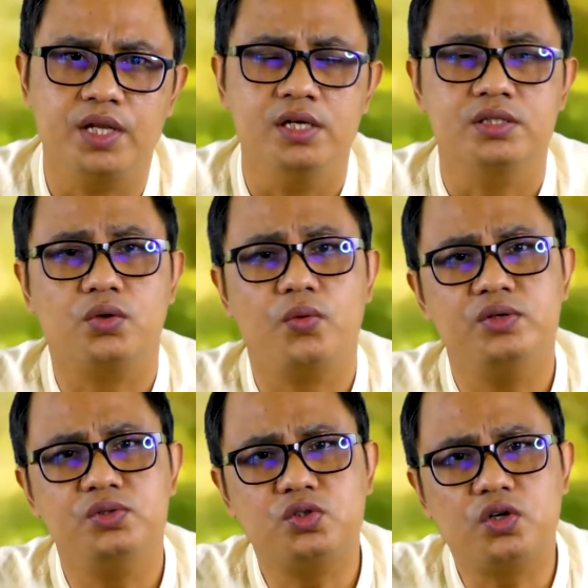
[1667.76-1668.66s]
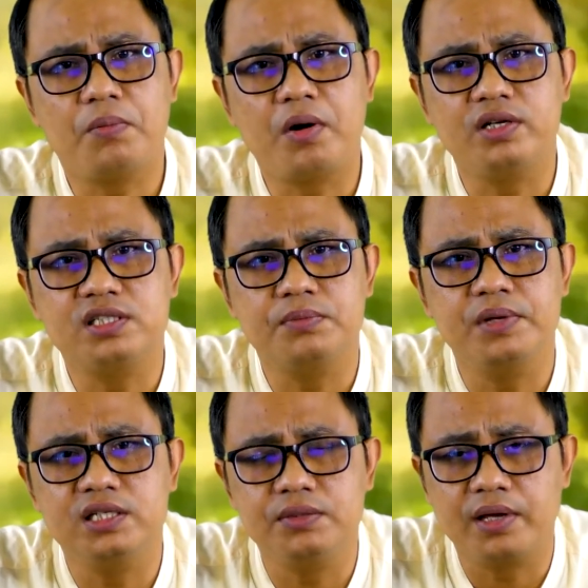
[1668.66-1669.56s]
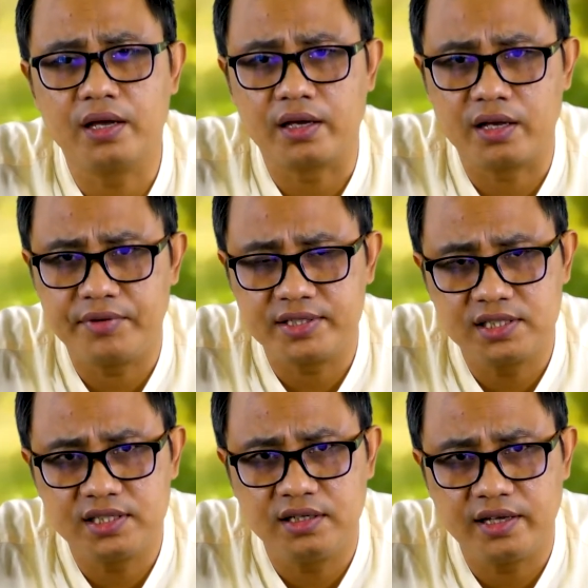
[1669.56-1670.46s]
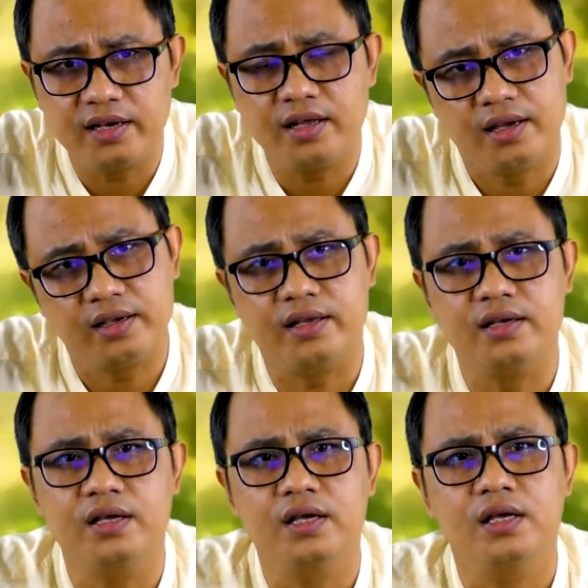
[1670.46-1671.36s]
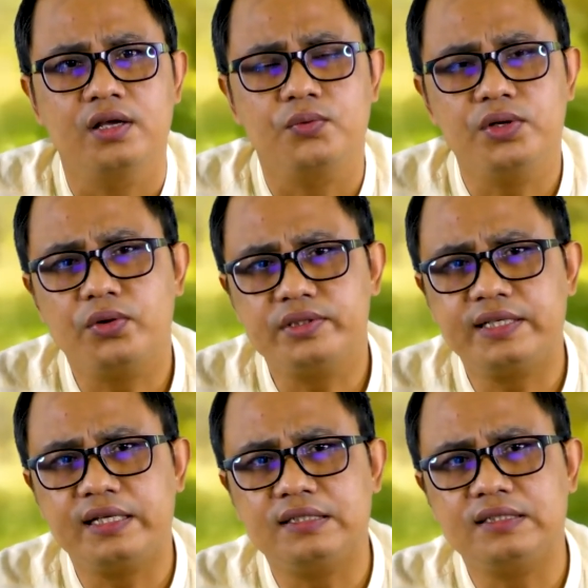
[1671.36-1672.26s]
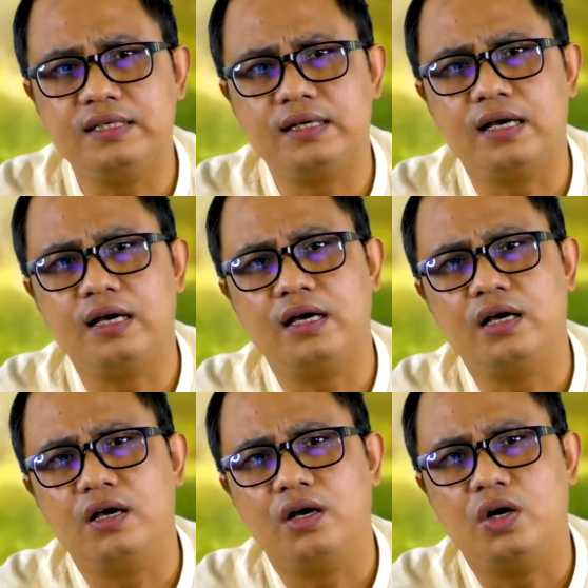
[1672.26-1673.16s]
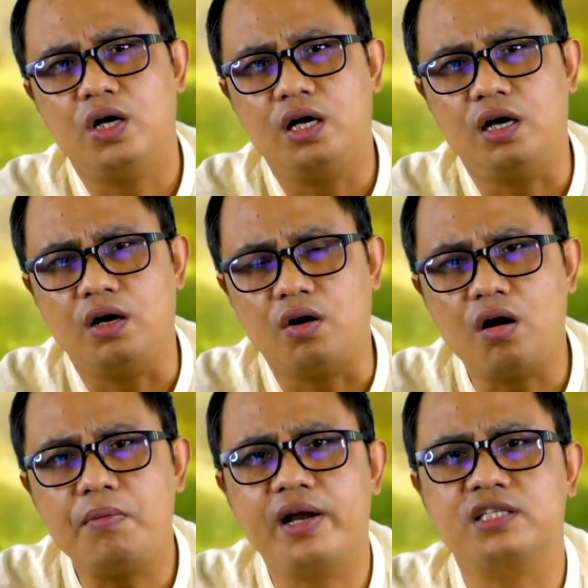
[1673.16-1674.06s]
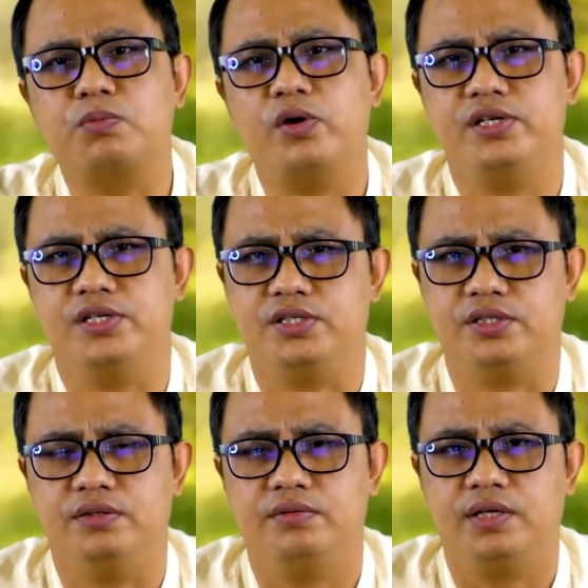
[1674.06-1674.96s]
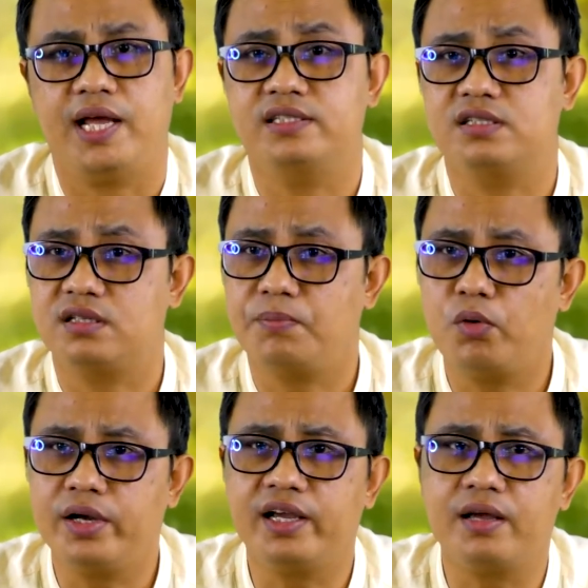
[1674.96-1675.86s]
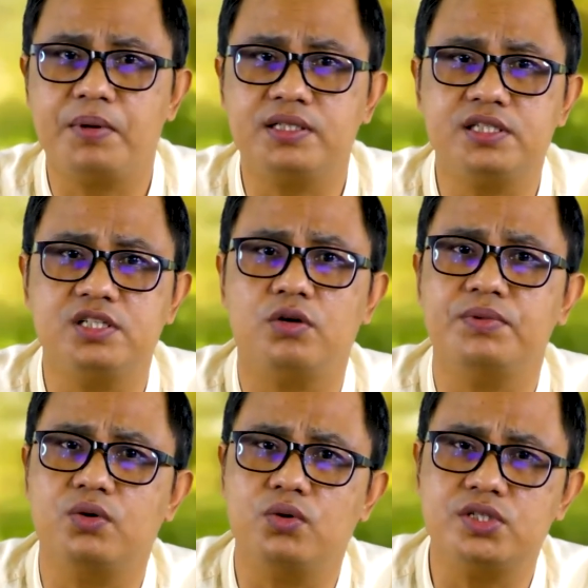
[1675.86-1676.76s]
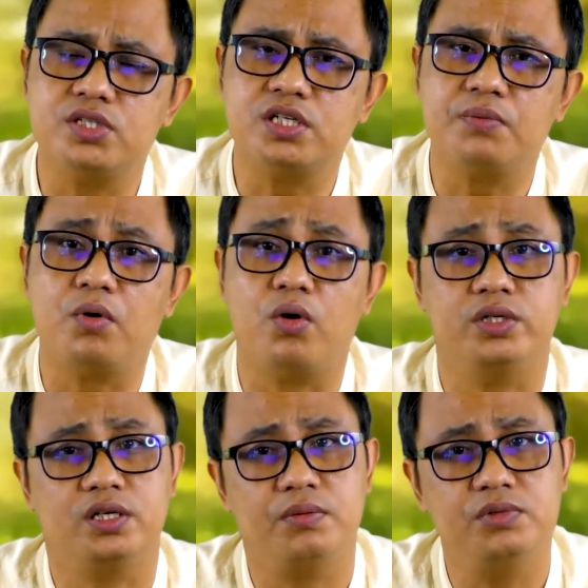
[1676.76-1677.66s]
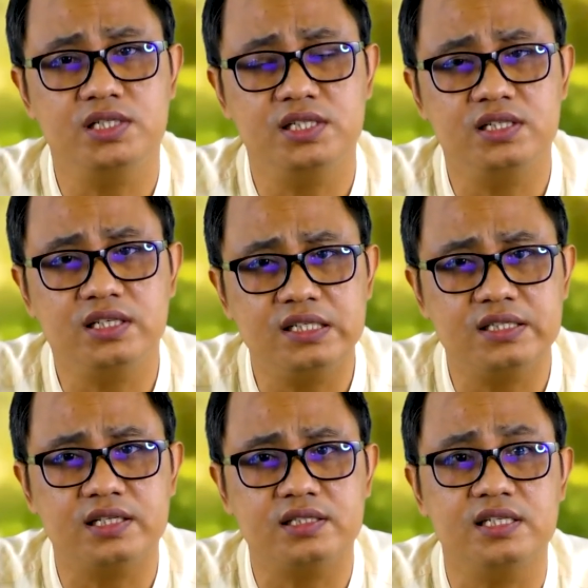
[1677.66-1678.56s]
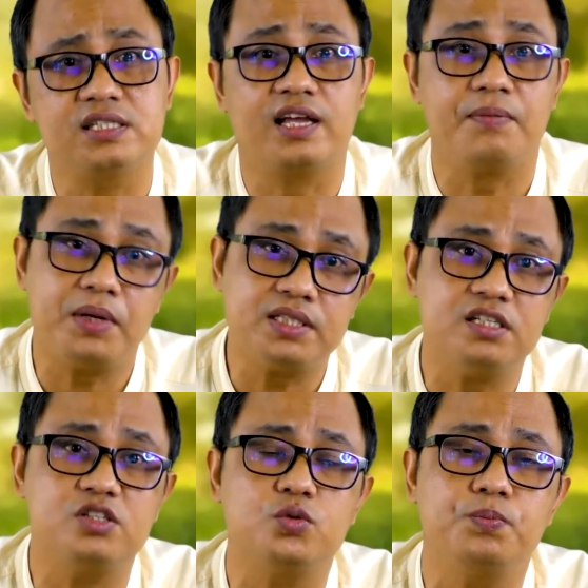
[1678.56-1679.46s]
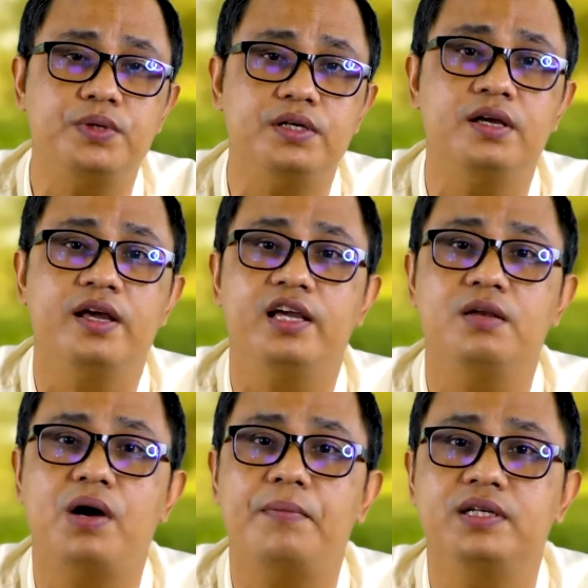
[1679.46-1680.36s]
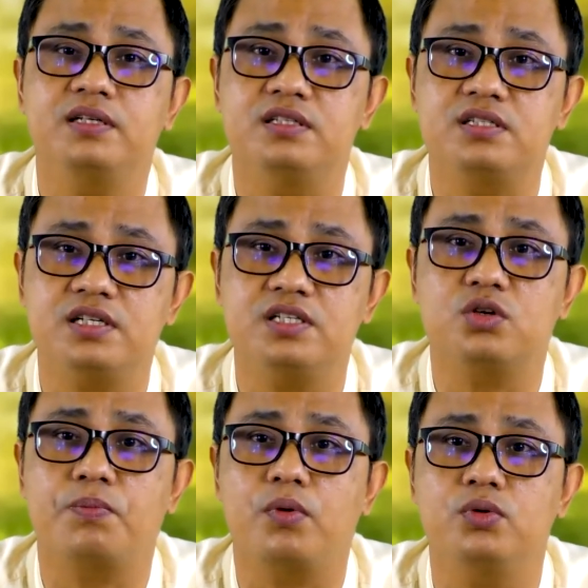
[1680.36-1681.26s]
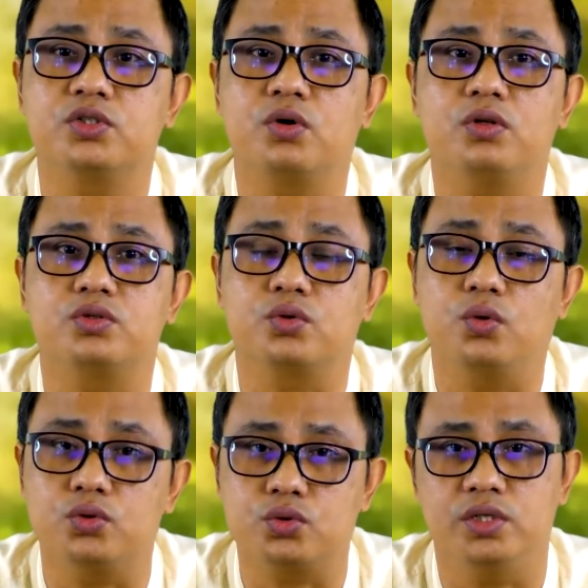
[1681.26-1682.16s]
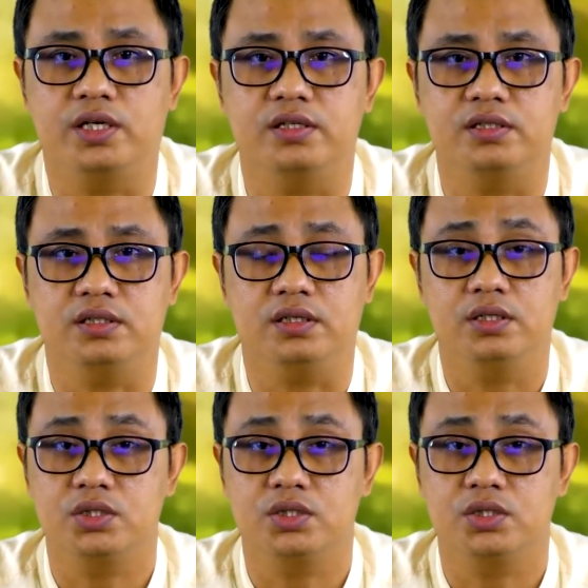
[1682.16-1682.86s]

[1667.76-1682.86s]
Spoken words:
So when we talk about assimilative capacity, then again, we know that there are overexploitation. As the supporting capacity of the ecosystem or the community decreases, its capacity to bear environmental stress or pollution also goes on decreasing.